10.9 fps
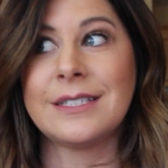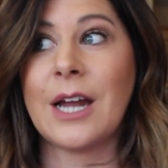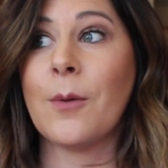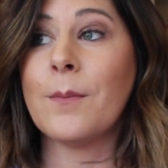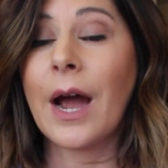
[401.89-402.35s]

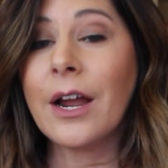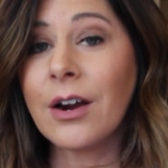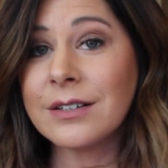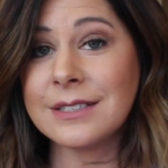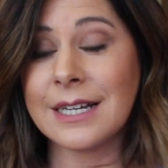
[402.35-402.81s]
Now my
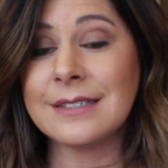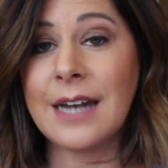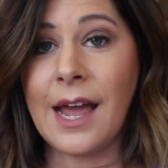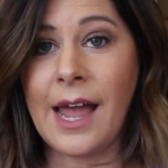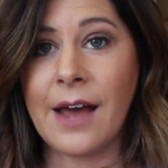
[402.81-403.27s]
car does
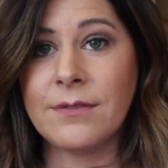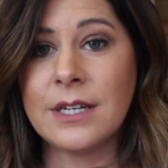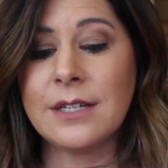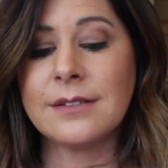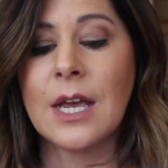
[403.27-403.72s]
not have
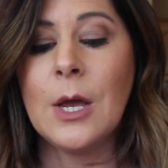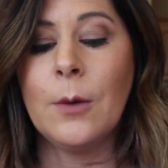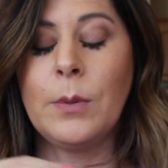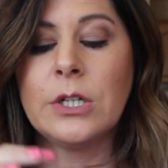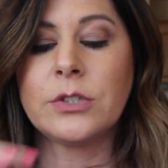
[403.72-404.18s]
this,
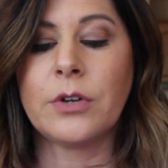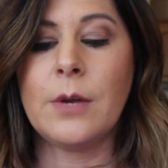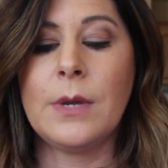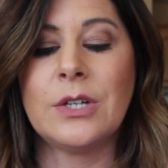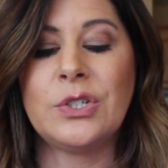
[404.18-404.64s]
but it's
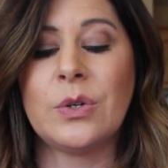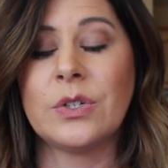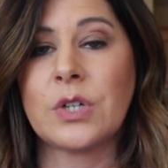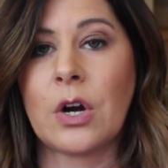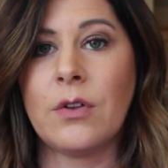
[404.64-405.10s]
great because you
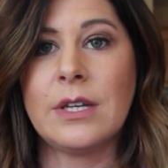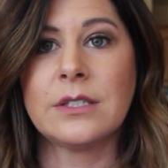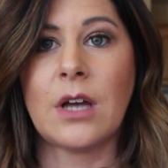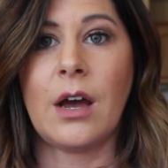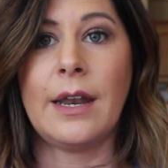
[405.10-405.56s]
can turn
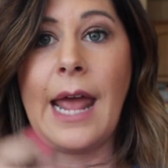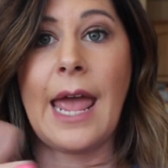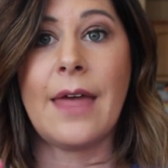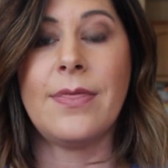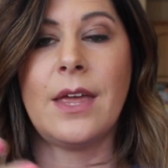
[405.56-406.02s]
this on
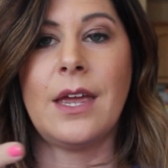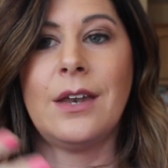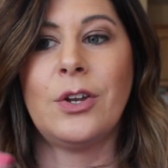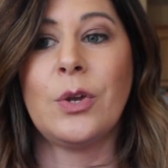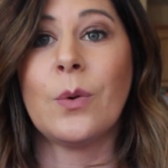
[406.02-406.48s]
and
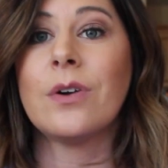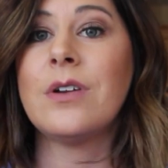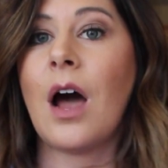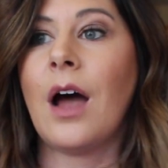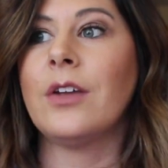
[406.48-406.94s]
then you're
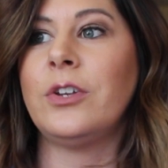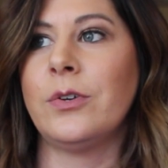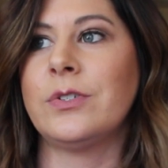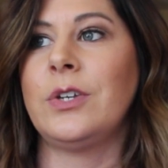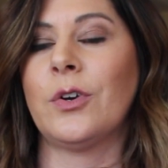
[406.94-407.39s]
not
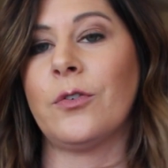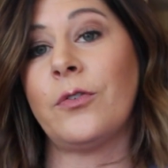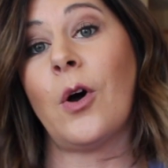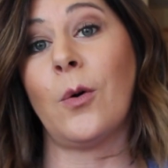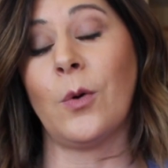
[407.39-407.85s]
using your
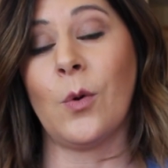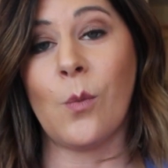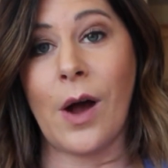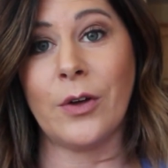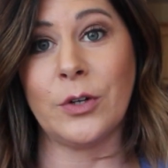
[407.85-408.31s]
phone
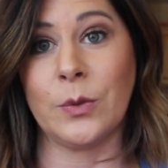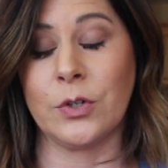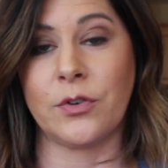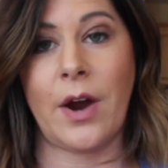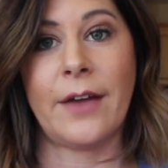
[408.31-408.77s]
while you
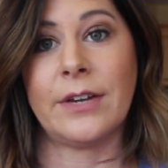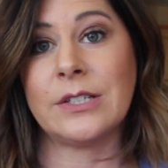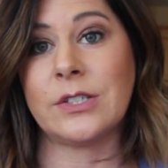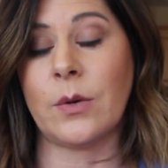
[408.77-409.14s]
are driving.